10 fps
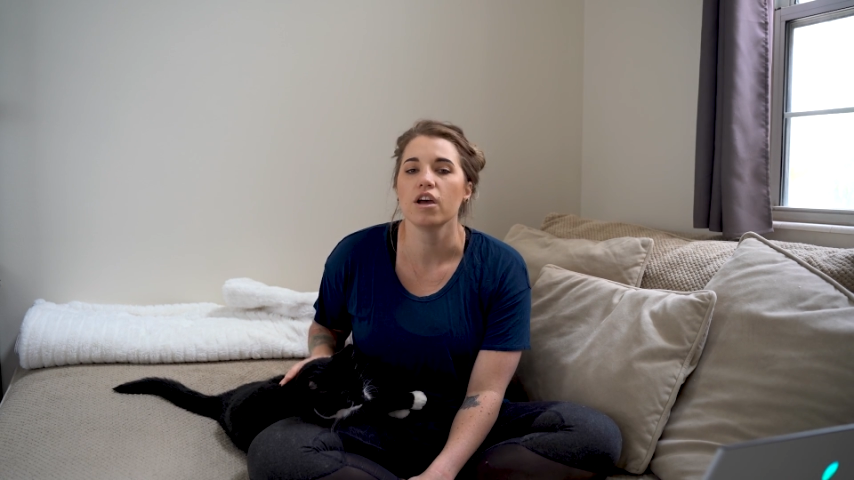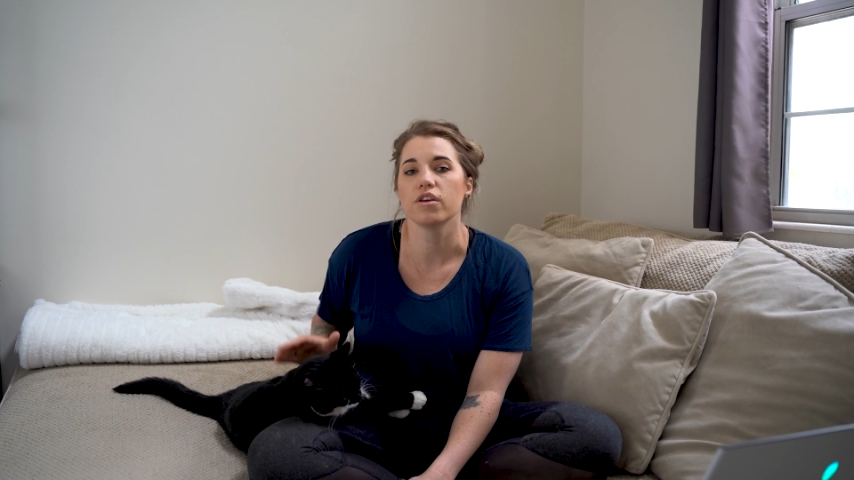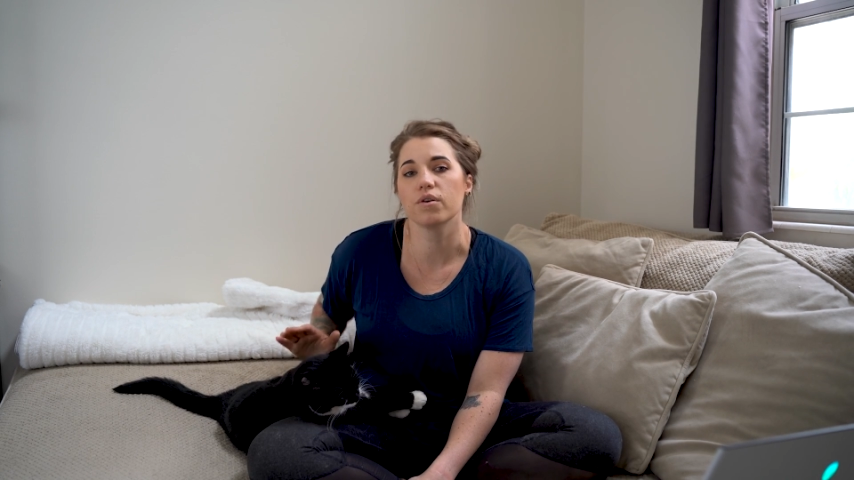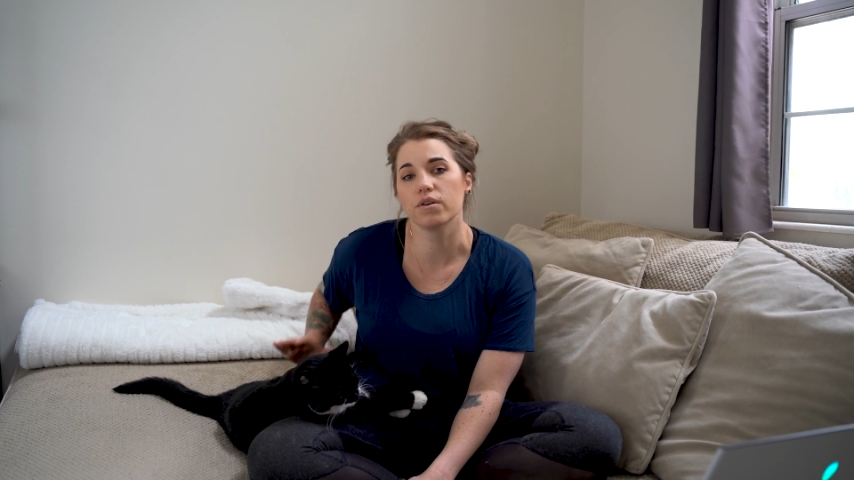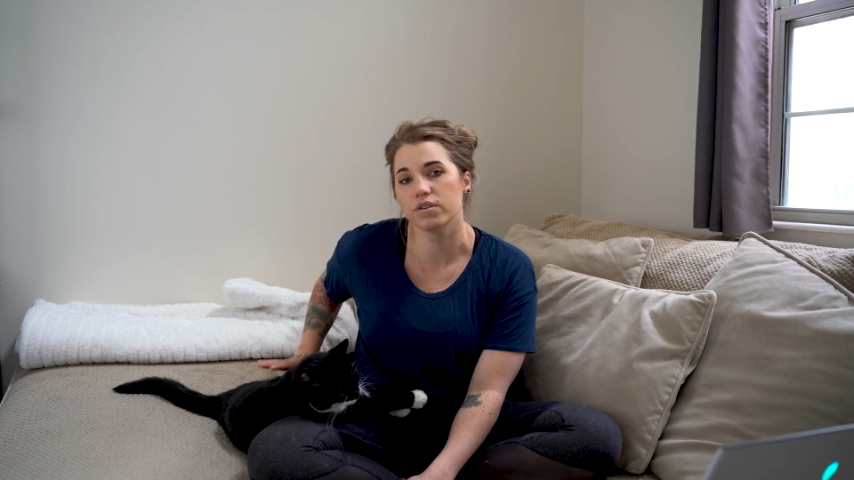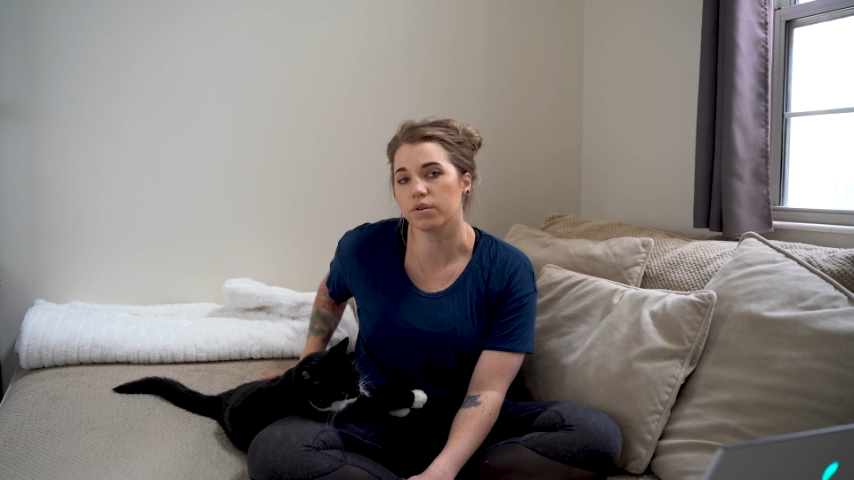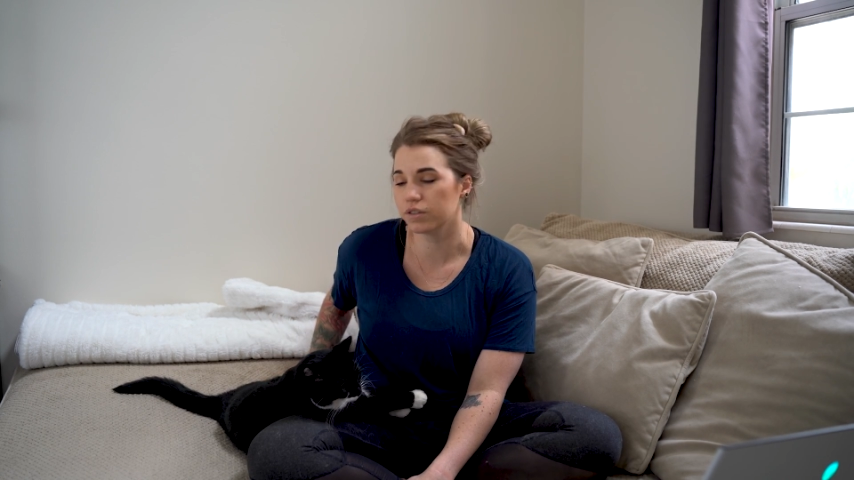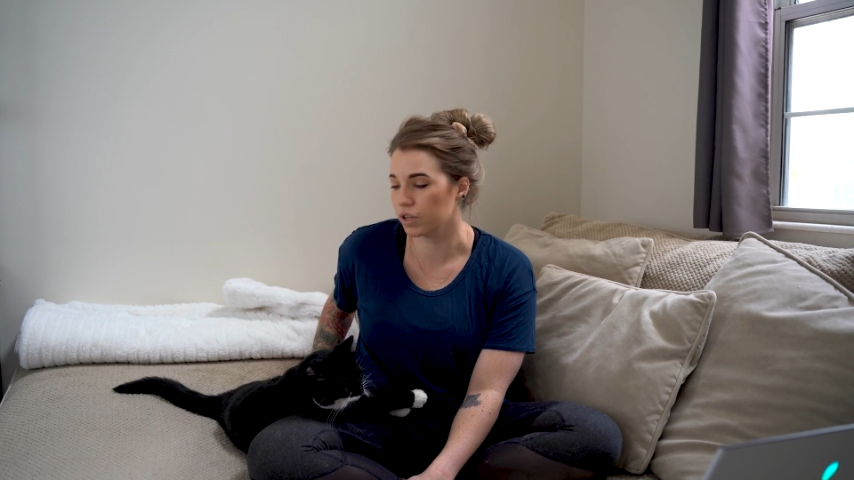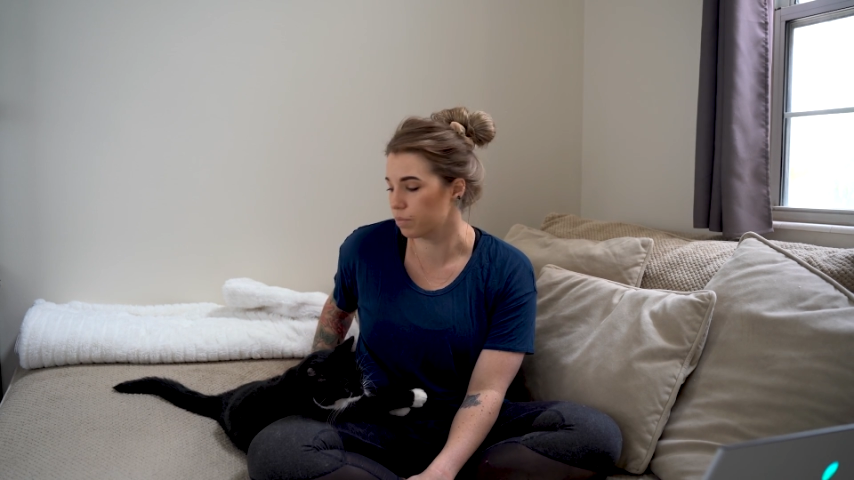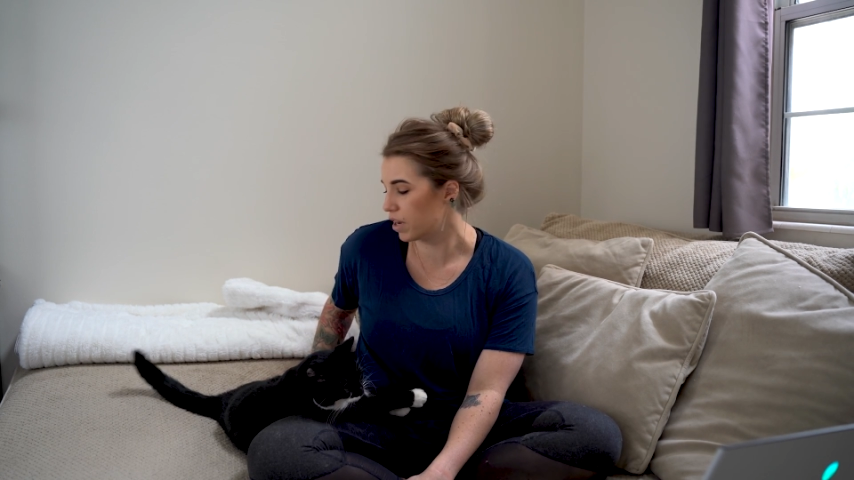your
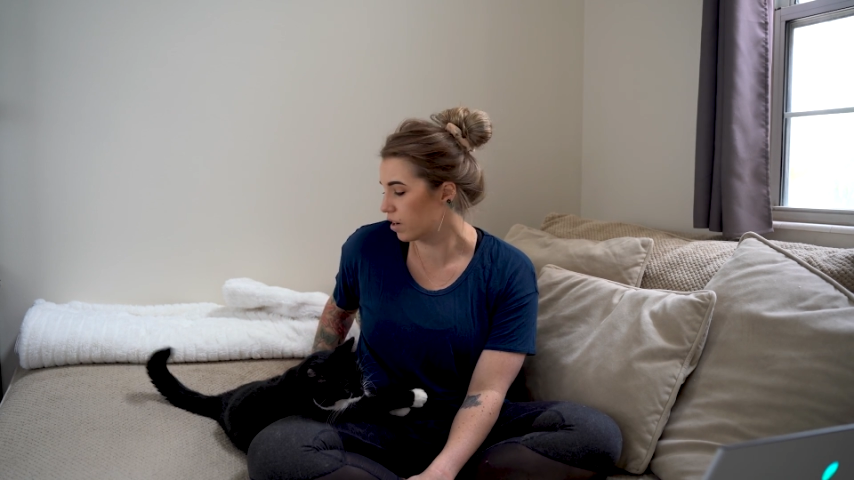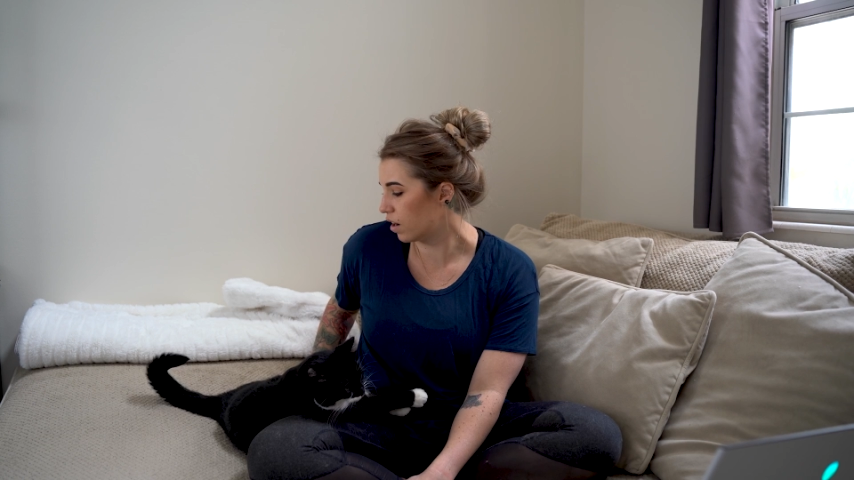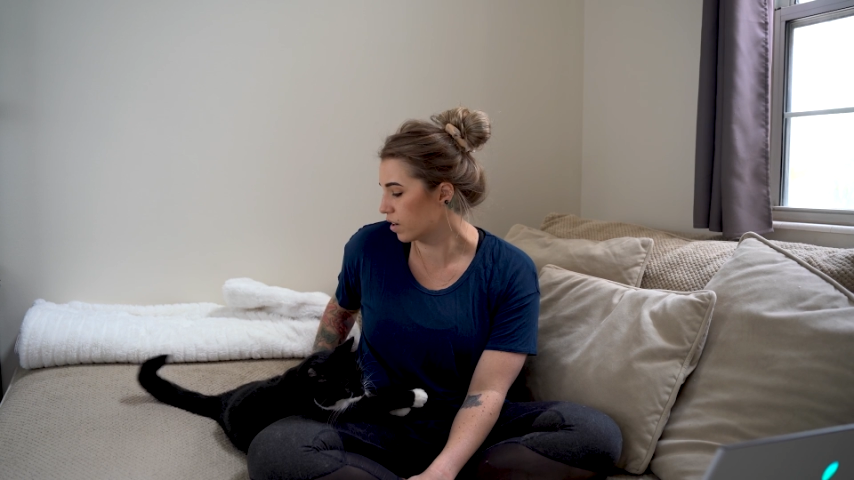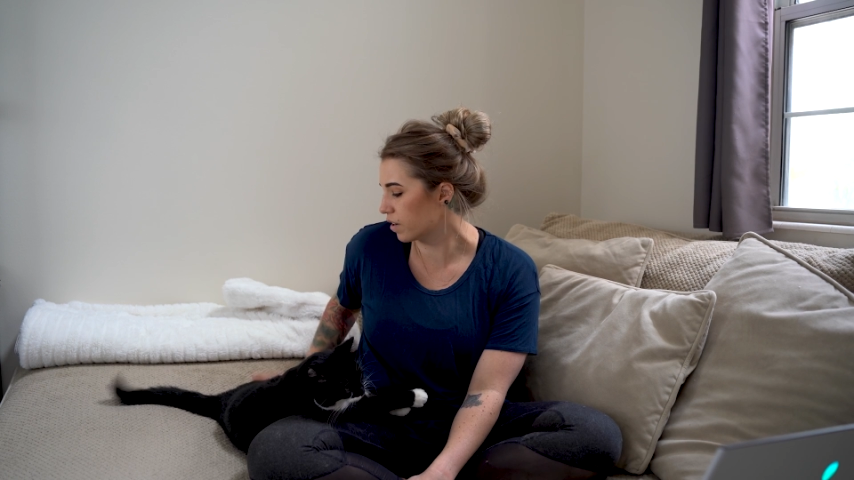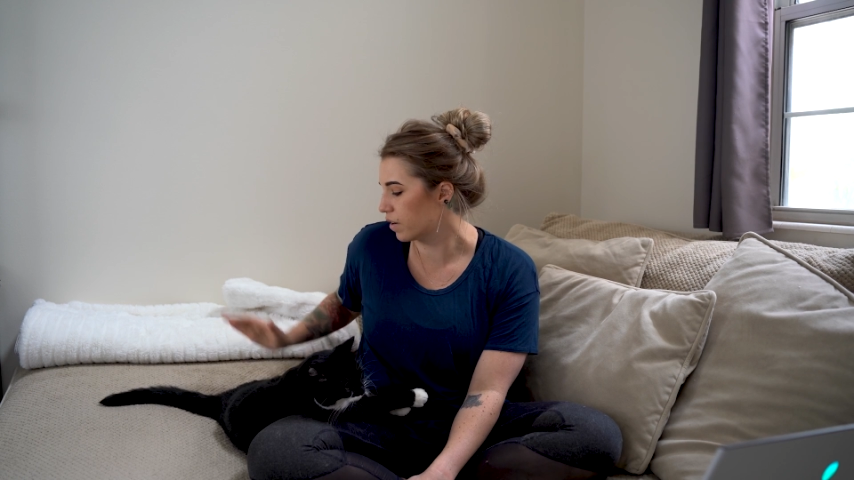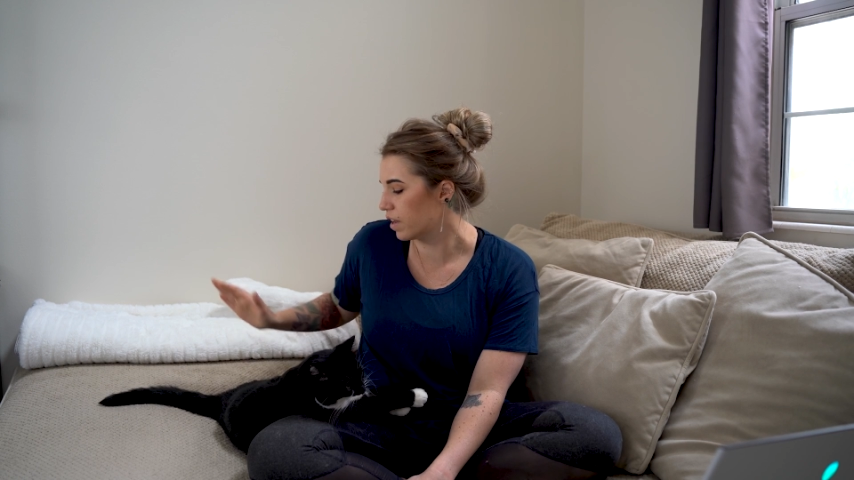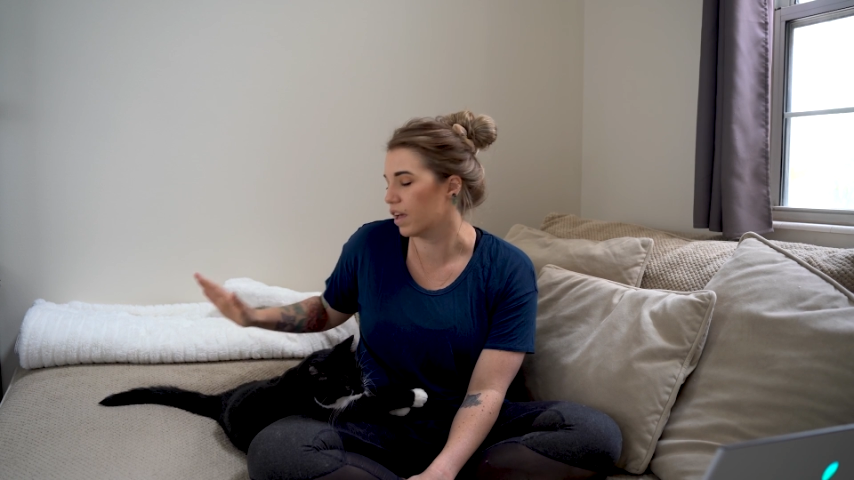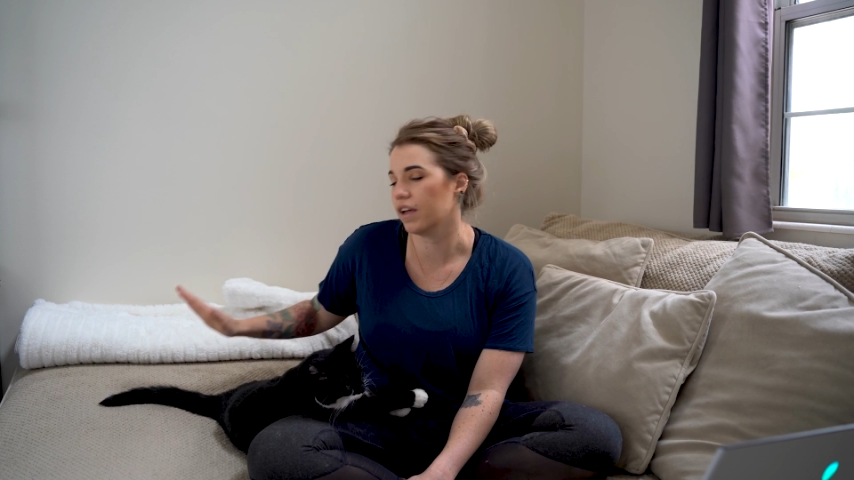dorsal pedal artery,